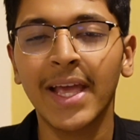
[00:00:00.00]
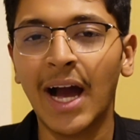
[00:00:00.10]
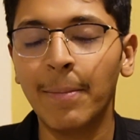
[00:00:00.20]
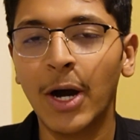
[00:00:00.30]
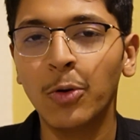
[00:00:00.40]

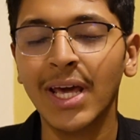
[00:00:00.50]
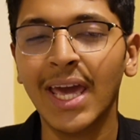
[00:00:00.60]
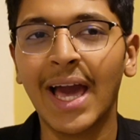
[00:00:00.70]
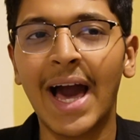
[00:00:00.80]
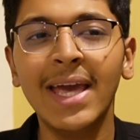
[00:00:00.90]
about
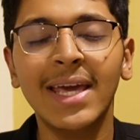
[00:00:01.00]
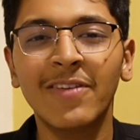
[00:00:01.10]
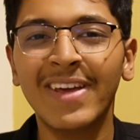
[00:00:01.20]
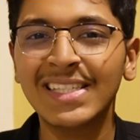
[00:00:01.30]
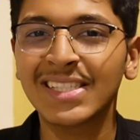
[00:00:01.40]
AI in a
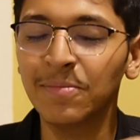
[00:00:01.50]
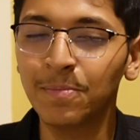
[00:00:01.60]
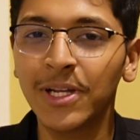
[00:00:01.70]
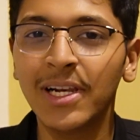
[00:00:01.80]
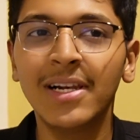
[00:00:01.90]
very
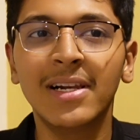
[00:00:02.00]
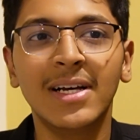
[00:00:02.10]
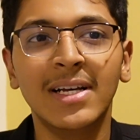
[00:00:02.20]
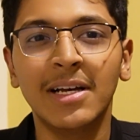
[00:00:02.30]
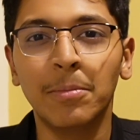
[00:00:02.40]
simple
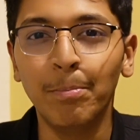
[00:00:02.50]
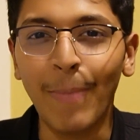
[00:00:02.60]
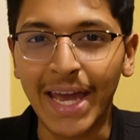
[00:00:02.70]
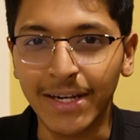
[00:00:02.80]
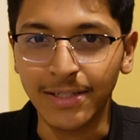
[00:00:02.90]

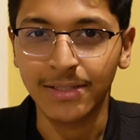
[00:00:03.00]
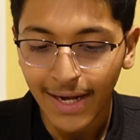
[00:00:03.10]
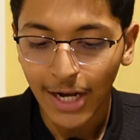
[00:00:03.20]
manner.